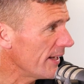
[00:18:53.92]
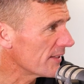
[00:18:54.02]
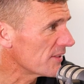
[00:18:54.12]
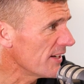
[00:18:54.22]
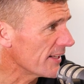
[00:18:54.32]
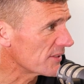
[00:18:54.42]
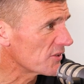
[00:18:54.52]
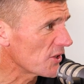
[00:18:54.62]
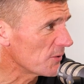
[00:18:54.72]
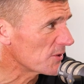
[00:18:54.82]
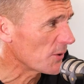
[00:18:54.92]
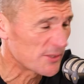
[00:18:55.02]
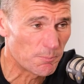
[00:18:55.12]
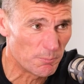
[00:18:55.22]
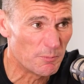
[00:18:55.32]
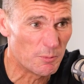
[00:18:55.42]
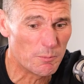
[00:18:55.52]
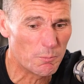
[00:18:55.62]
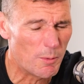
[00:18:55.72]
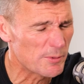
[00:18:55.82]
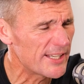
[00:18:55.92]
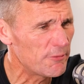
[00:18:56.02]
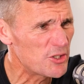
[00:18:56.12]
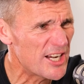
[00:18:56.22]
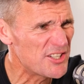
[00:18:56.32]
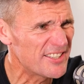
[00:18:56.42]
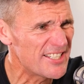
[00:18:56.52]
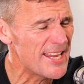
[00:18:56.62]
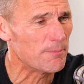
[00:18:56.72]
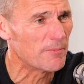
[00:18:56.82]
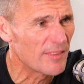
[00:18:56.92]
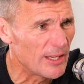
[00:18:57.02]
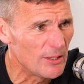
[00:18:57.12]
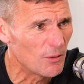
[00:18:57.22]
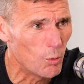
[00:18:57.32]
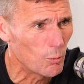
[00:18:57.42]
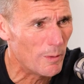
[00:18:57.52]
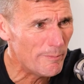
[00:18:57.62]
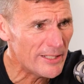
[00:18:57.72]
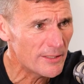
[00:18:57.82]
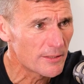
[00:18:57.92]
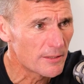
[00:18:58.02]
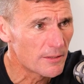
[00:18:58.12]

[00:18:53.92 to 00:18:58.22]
is nuts. So it's, what was the average age of the team? They all women?